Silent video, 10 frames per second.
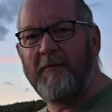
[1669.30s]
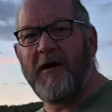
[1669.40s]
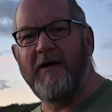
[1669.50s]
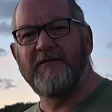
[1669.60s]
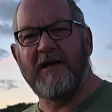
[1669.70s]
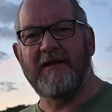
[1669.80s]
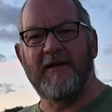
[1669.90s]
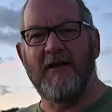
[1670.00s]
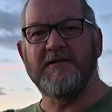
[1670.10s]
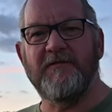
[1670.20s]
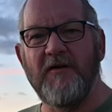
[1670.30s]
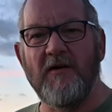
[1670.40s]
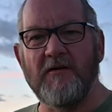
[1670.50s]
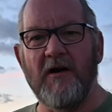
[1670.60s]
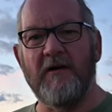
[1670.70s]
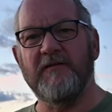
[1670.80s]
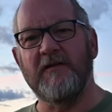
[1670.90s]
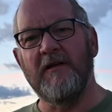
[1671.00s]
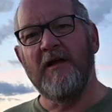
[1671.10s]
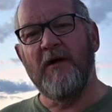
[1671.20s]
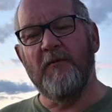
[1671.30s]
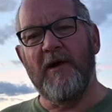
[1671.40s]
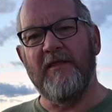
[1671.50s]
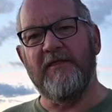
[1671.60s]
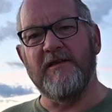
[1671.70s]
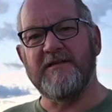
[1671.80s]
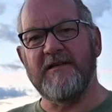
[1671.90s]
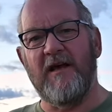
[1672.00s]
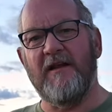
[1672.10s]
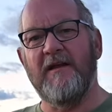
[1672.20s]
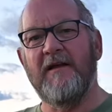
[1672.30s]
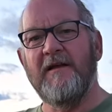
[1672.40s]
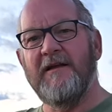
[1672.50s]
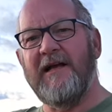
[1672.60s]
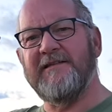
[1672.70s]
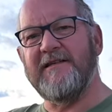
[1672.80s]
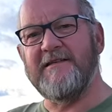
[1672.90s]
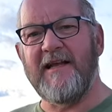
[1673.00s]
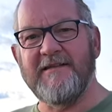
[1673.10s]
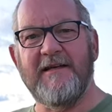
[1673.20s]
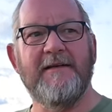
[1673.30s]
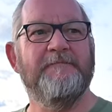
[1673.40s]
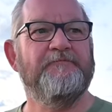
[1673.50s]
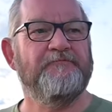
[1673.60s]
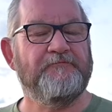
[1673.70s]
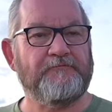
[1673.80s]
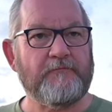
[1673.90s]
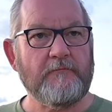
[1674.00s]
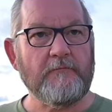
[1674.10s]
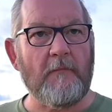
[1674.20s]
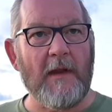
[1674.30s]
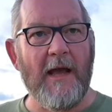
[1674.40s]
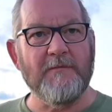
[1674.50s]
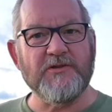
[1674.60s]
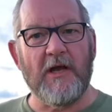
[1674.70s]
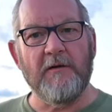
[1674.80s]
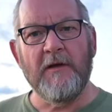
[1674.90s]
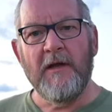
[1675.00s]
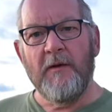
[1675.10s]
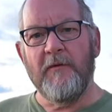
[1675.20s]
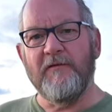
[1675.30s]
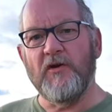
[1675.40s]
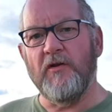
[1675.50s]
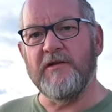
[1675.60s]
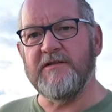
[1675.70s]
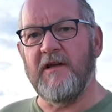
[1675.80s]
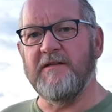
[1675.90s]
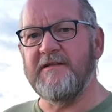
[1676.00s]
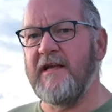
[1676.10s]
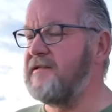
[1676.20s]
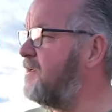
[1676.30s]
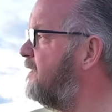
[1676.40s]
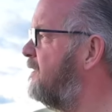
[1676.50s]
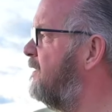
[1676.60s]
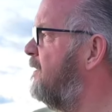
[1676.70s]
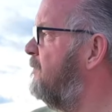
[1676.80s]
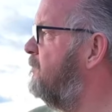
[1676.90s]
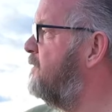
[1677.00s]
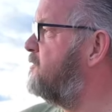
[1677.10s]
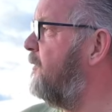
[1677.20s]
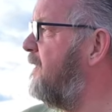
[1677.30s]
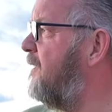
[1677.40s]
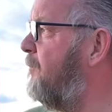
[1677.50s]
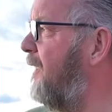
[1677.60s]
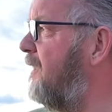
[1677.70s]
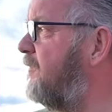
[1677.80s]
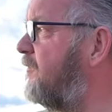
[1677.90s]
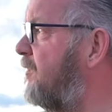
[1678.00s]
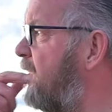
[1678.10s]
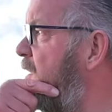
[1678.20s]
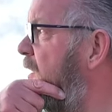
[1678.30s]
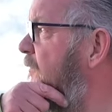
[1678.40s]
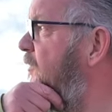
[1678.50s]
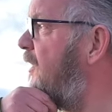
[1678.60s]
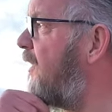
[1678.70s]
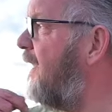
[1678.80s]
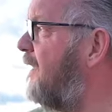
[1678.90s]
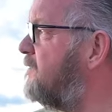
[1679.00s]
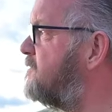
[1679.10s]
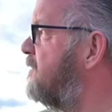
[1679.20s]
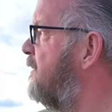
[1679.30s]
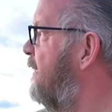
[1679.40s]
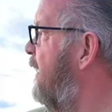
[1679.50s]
I've taken loads of photographs with the sun as it's setting. So we've got the sun setting between the pillars of the lighthouse.